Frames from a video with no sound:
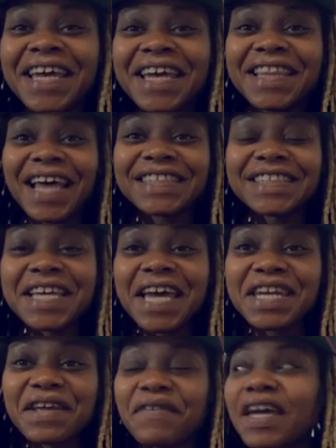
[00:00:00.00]
That's the
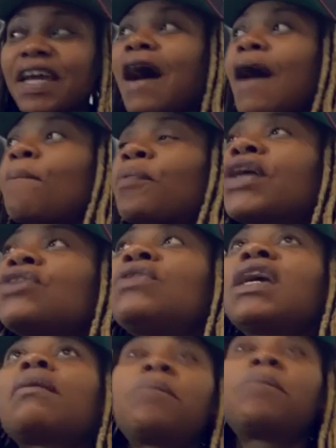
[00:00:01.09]
end of it. Um, but you
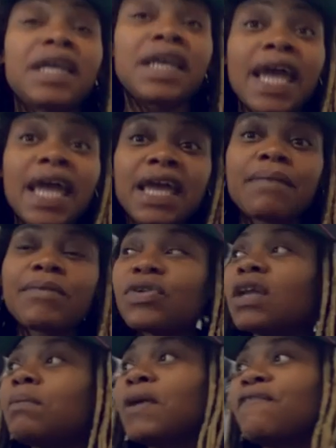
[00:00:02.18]
get a big name and you
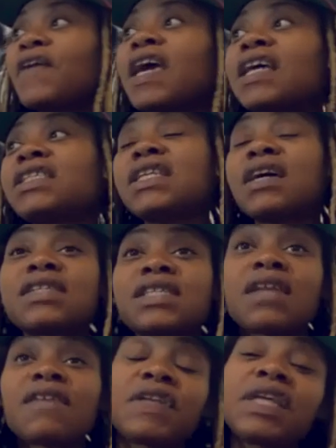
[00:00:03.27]
get a big face. now you're
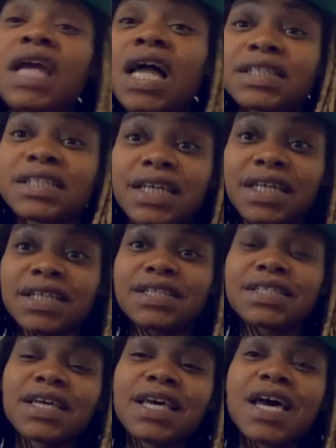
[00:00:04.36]
selling fifty dollar
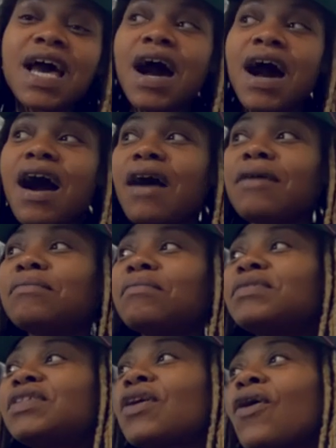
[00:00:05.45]
tickets. Um,
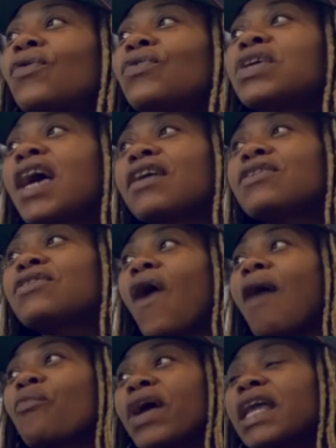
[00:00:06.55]
so yeah, you know,
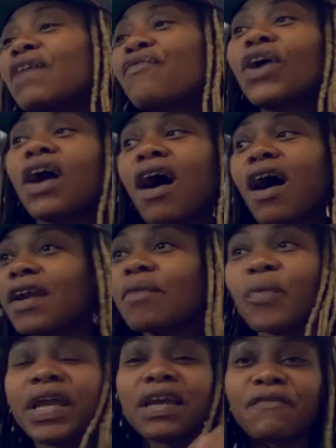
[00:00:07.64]
I'm waiting for God. I'm
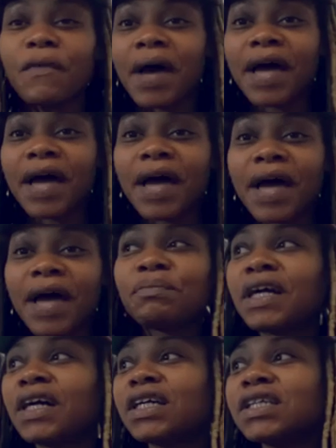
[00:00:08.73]
waiting for my turn
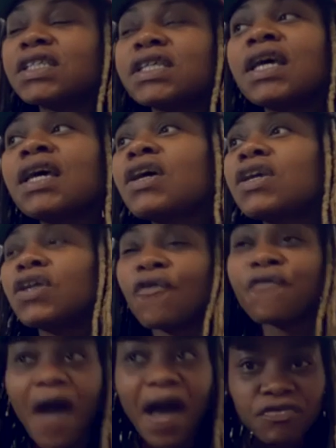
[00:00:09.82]
because you know,
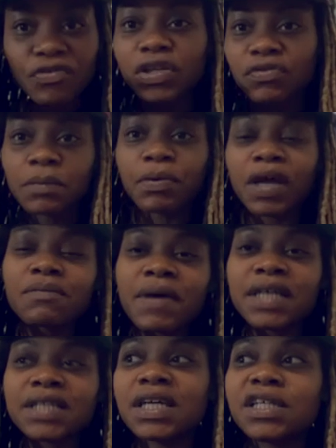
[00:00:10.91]
five three three breath
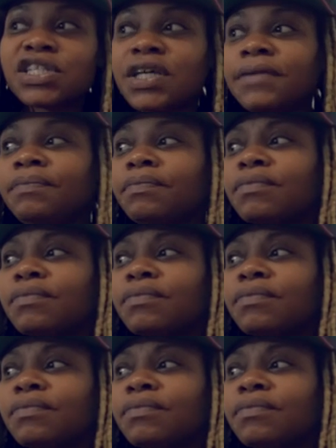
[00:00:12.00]
meditation.